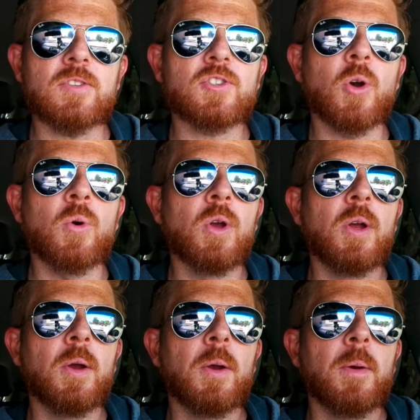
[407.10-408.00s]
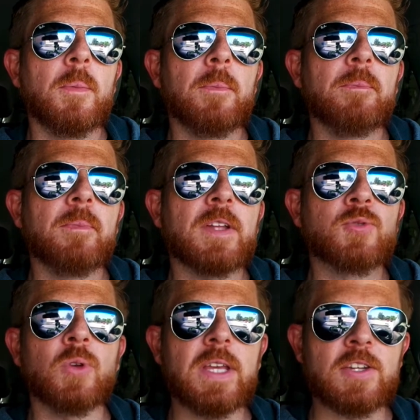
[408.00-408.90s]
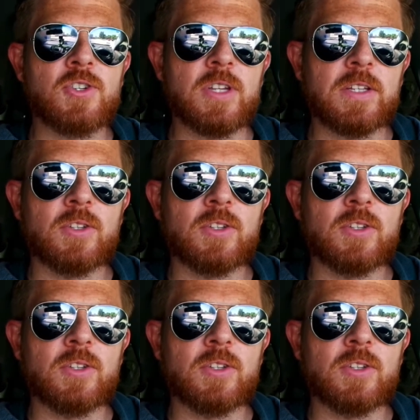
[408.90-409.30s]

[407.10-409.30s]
So, it's really interesting.